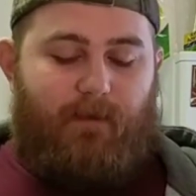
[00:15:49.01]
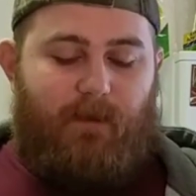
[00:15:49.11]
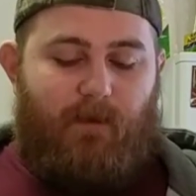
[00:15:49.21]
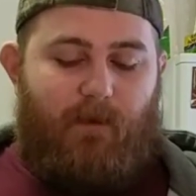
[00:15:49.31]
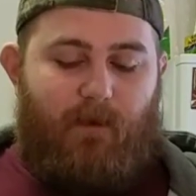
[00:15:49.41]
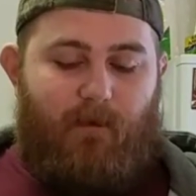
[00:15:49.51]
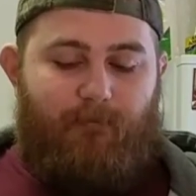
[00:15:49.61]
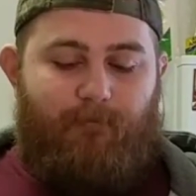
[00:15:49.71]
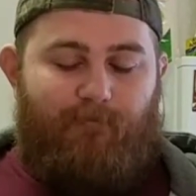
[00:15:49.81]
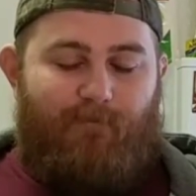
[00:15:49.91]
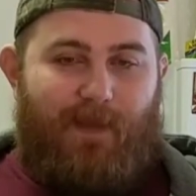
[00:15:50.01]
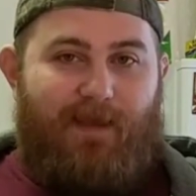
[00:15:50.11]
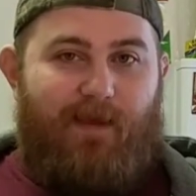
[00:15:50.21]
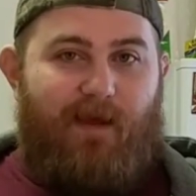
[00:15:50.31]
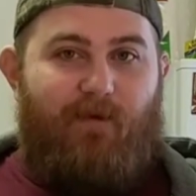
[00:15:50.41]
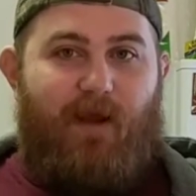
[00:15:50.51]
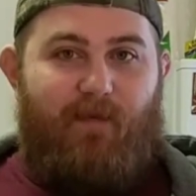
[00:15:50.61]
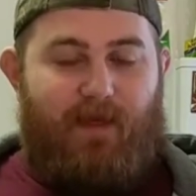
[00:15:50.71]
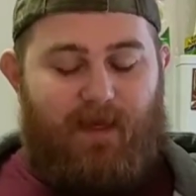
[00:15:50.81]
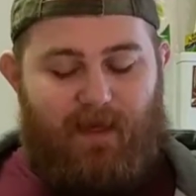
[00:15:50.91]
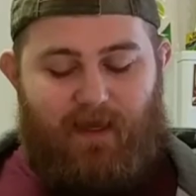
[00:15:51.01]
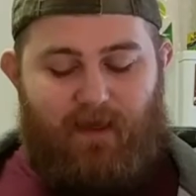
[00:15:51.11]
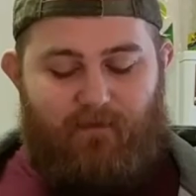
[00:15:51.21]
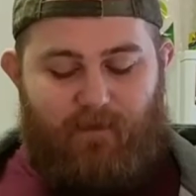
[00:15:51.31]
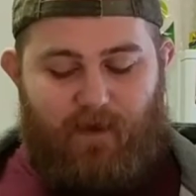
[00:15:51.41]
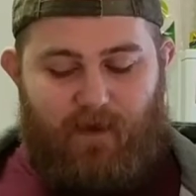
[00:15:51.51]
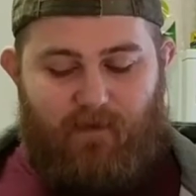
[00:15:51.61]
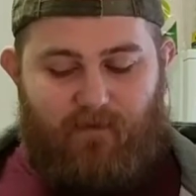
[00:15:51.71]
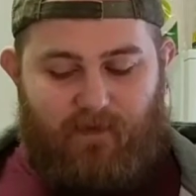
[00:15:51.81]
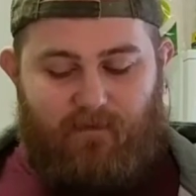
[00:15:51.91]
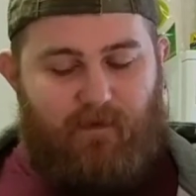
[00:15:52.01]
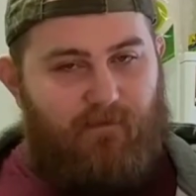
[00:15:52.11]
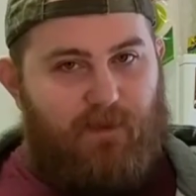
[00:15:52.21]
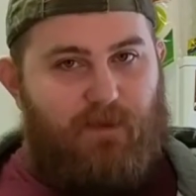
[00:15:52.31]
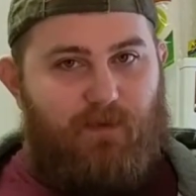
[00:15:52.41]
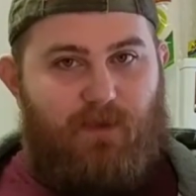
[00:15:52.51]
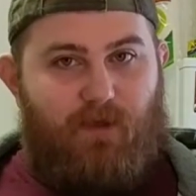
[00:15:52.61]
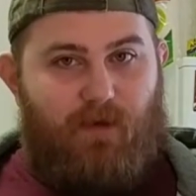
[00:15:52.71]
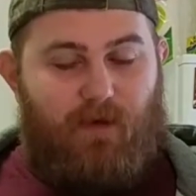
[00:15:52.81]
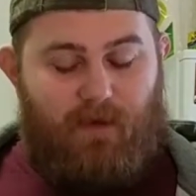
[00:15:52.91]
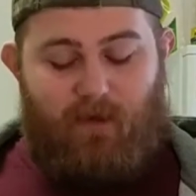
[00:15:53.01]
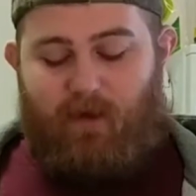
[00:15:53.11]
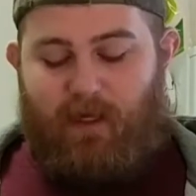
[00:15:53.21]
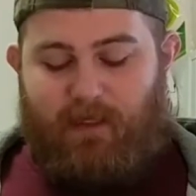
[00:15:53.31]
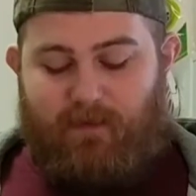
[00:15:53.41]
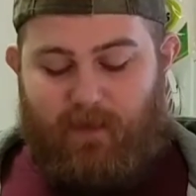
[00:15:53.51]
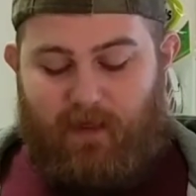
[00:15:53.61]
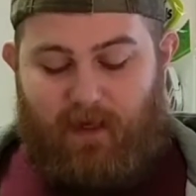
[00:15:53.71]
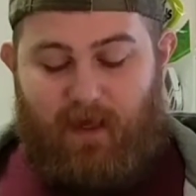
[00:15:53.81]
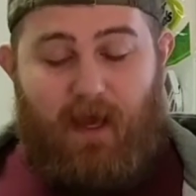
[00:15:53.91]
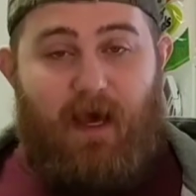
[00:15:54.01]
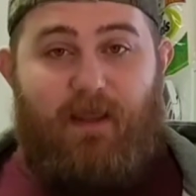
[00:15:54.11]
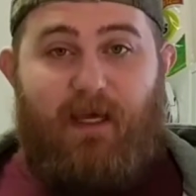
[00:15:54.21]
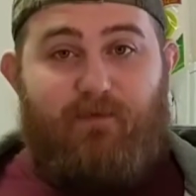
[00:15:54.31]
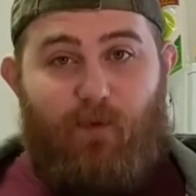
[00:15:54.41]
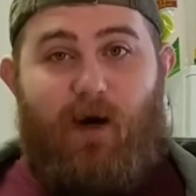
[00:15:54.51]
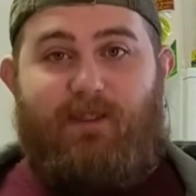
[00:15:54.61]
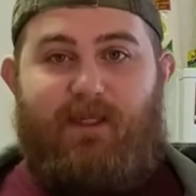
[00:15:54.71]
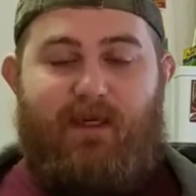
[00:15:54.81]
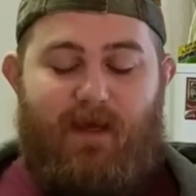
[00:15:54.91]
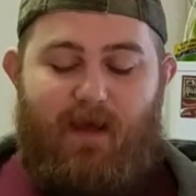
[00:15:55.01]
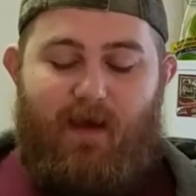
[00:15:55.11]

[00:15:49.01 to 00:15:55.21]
So you know, I think I'd recommend getting it if it suits your needs. But thanks for watching.